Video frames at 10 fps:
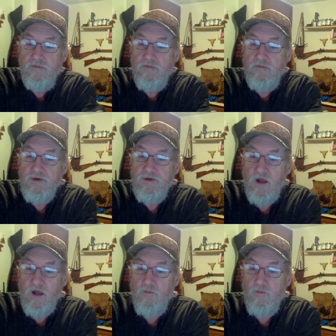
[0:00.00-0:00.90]

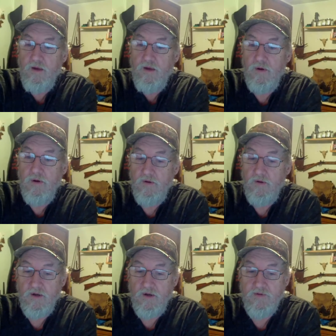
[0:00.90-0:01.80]
shallow pipe,
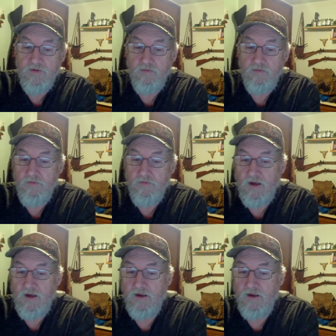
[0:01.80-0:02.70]
but it's out in my bag.